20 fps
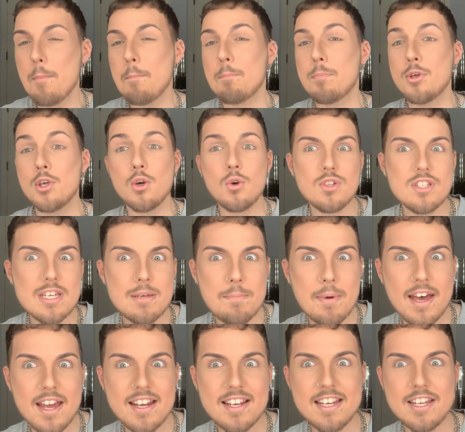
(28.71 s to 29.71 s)

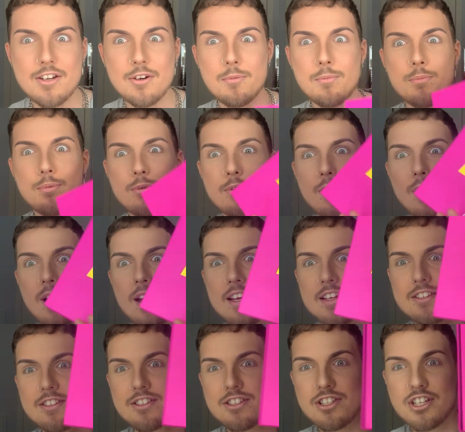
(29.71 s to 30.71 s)
BeautyBay Neon
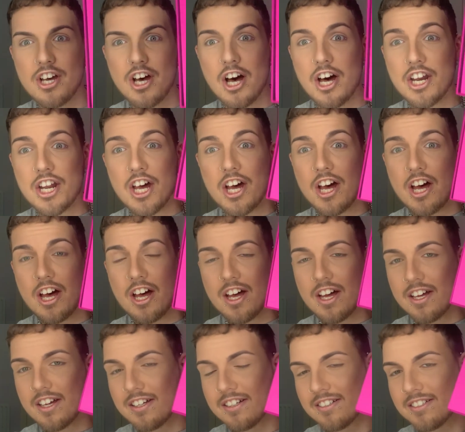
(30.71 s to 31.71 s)
Brights.
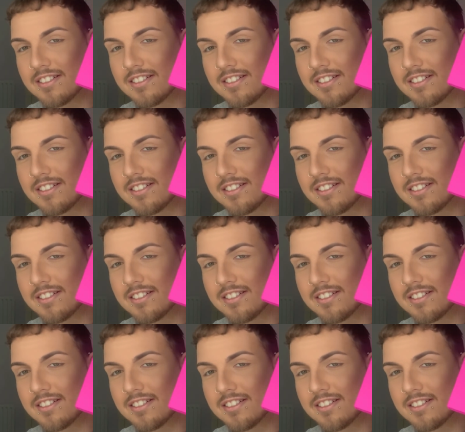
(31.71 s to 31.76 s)
Ta-da!